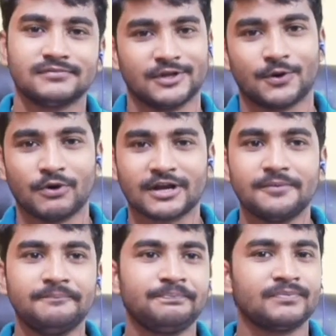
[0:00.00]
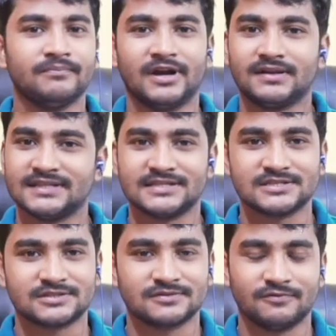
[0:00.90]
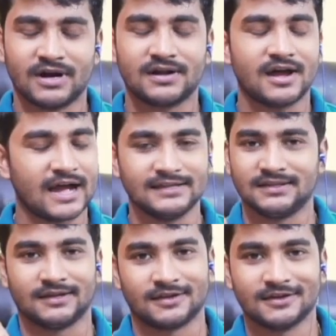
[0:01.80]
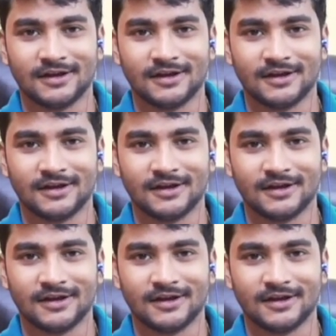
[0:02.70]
You're welcome. But this is what I think,